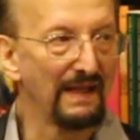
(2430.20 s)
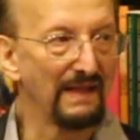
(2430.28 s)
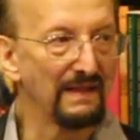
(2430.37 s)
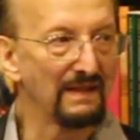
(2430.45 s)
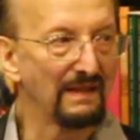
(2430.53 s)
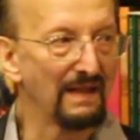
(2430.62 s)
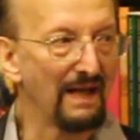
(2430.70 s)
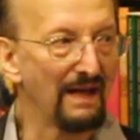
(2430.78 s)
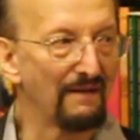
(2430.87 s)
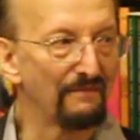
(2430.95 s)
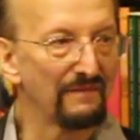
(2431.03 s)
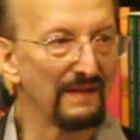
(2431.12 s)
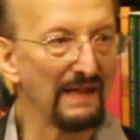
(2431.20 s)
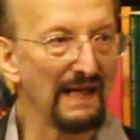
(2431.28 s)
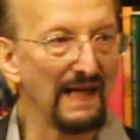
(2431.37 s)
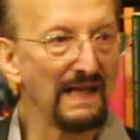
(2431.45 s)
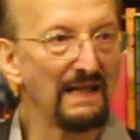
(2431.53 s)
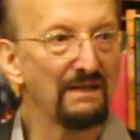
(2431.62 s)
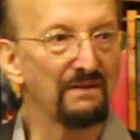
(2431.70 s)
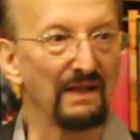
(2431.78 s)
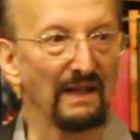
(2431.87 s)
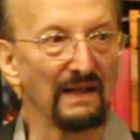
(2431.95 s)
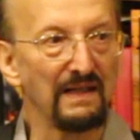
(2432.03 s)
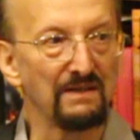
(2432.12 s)
he didn't have
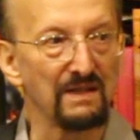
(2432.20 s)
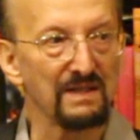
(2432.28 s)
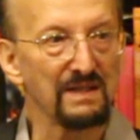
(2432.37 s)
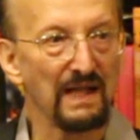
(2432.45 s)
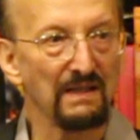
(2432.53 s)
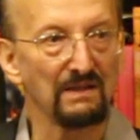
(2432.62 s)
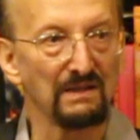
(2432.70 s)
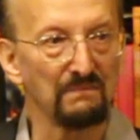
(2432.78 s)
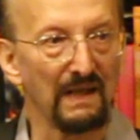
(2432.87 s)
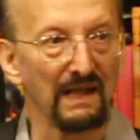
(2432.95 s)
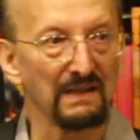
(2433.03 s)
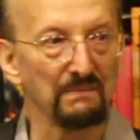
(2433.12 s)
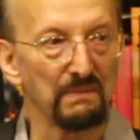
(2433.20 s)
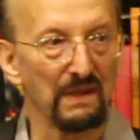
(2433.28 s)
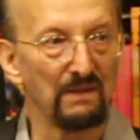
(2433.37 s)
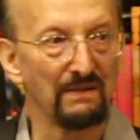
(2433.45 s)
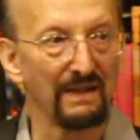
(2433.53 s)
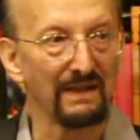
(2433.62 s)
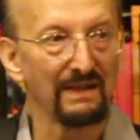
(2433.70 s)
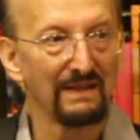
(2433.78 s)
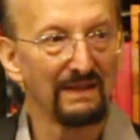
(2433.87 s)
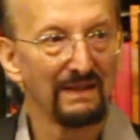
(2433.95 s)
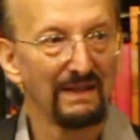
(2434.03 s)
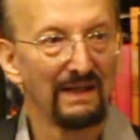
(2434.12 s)
anything, he just sat on the back of the pony
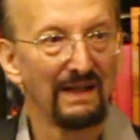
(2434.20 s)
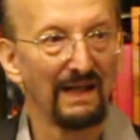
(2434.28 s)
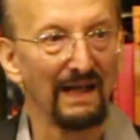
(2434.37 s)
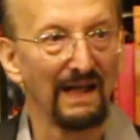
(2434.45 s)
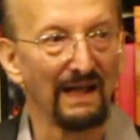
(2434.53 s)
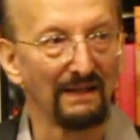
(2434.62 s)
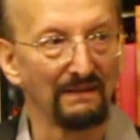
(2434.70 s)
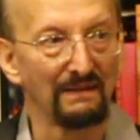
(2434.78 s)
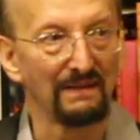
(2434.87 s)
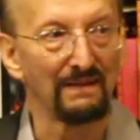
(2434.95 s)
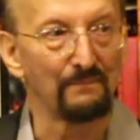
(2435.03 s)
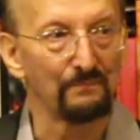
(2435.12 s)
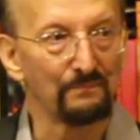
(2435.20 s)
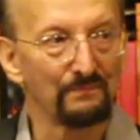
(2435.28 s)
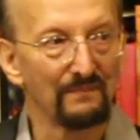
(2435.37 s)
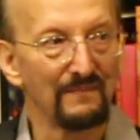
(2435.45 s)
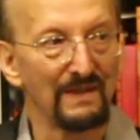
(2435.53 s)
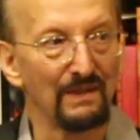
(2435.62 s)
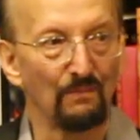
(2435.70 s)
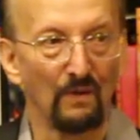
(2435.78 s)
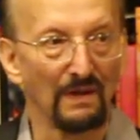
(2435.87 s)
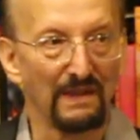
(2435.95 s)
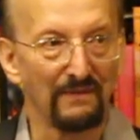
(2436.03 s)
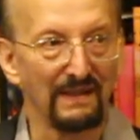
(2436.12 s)
and did
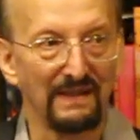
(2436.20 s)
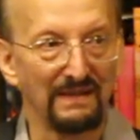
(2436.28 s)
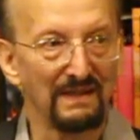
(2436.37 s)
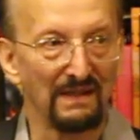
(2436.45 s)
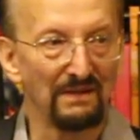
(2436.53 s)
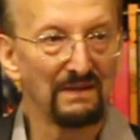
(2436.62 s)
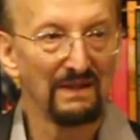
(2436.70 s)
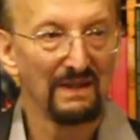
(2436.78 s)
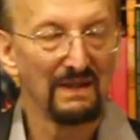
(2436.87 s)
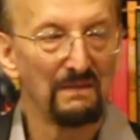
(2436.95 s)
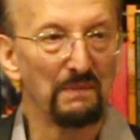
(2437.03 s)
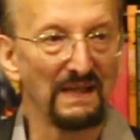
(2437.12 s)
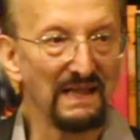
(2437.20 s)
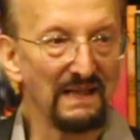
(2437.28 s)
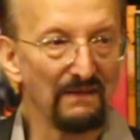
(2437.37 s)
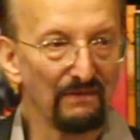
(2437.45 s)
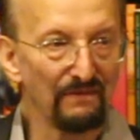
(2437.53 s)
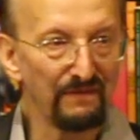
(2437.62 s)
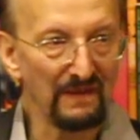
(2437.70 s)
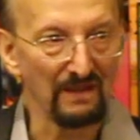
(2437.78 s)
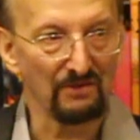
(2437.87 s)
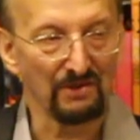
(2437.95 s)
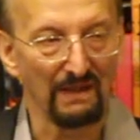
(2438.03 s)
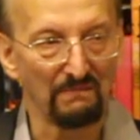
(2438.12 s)
whatever he did. But he never
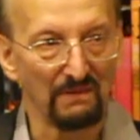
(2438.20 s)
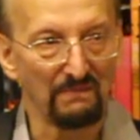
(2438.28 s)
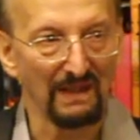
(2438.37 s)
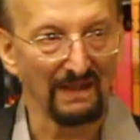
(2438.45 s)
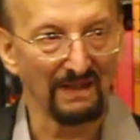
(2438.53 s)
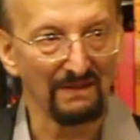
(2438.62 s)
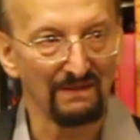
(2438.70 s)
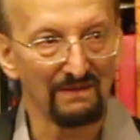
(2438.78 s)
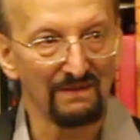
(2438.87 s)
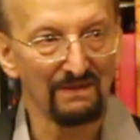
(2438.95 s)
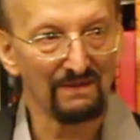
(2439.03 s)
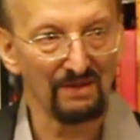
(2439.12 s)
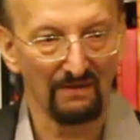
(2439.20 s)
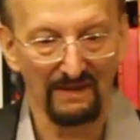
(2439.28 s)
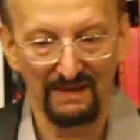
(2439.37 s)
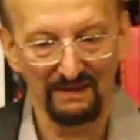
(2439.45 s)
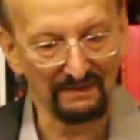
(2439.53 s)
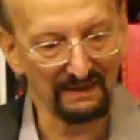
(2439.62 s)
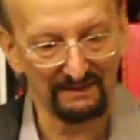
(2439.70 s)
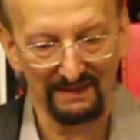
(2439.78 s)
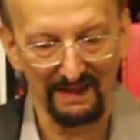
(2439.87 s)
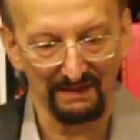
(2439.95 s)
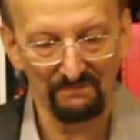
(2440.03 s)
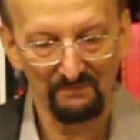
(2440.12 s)
finished Abramelin, so he didn't get
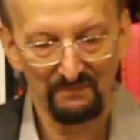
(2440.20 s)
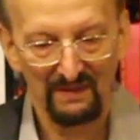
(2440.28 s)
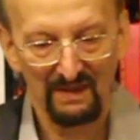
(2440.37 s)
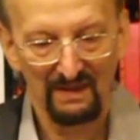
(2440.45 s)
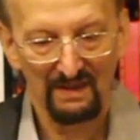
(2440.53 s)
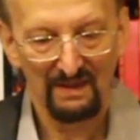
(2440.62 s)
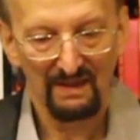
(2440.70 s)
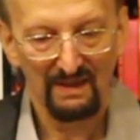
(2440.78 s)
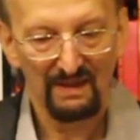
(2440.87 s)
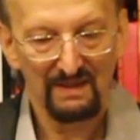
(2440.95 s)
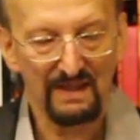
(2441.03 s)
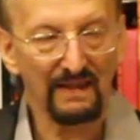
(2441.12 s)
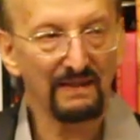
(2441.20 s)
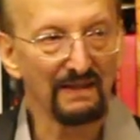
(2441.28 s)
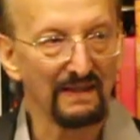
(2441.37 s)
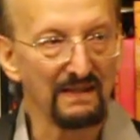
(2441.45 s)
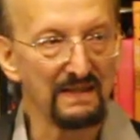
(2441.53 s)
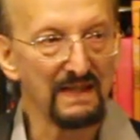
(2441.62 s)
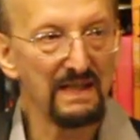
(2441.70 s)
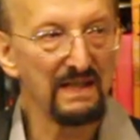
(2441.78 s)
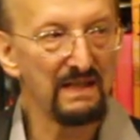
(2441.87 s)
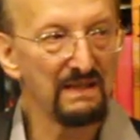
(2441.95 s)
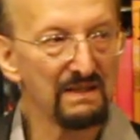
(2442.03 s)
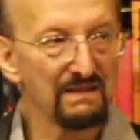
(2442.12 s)
that. Secondly,
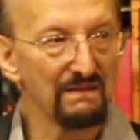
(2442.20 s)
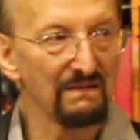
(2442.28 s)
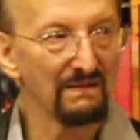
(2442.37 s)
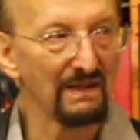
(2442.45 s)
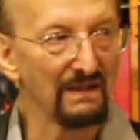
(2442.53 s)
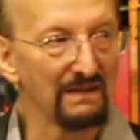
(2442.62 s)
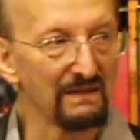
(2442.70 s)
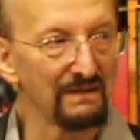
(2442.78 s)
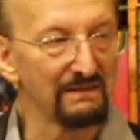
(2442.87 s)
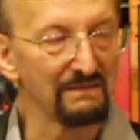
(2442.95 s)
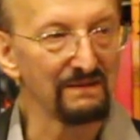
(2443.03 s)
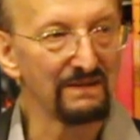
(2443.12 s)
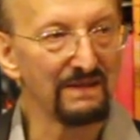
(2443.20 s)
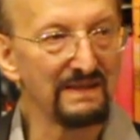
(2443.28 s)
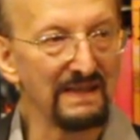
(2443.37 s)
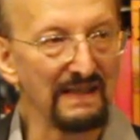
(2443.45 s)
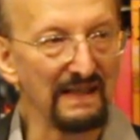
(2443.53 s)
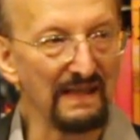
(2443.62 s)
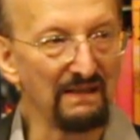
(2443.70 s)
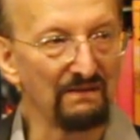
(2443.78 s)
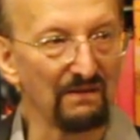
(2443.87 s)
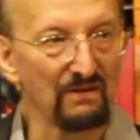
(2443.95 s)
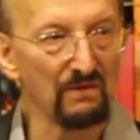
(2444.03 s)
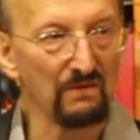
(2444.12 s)
these 30
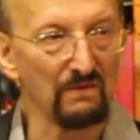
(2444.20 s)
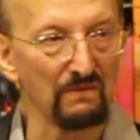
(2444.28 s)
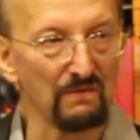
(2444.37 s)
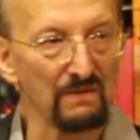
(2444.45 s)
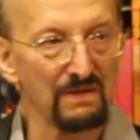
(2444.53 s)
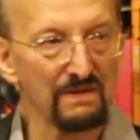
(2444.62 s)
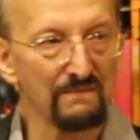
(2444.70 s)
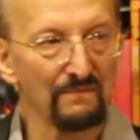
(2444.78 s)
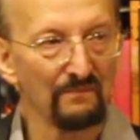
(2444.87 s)
ether calls,